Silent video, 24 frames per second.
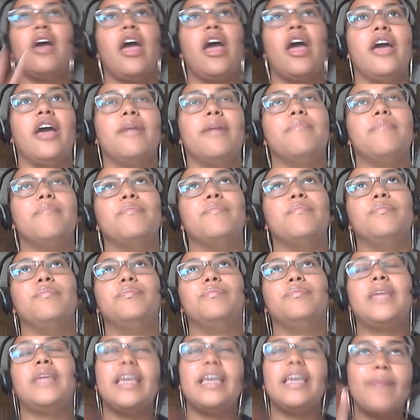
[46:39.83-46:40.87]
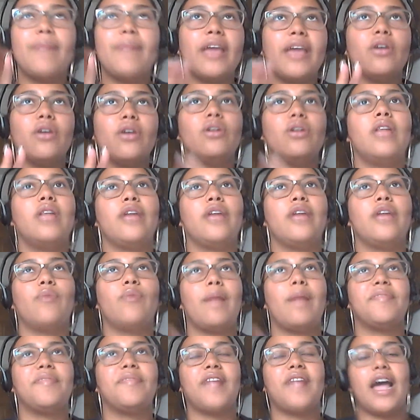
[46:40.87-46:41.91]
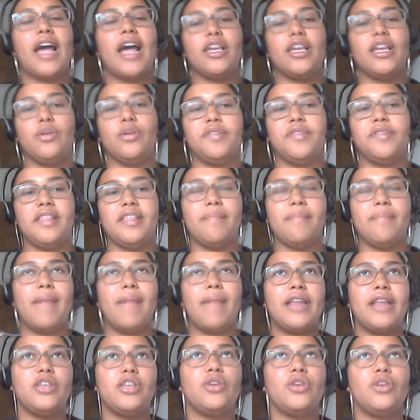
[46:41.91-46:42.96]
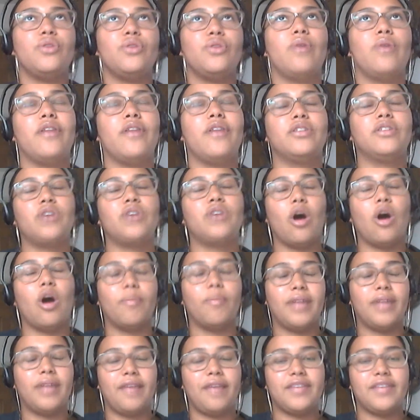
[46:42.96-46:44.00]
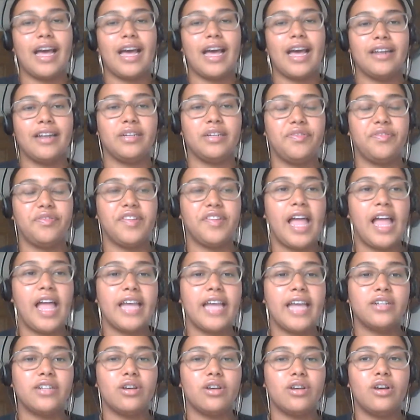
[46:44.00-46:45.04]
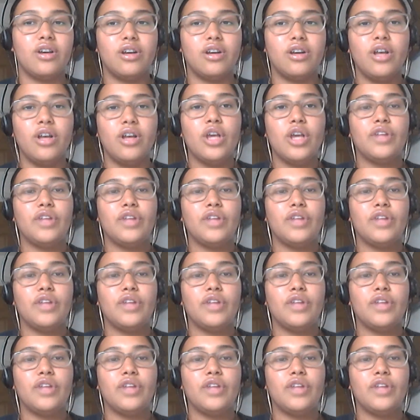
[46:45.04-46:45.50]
email and website using the menu at the top left hand of Slido.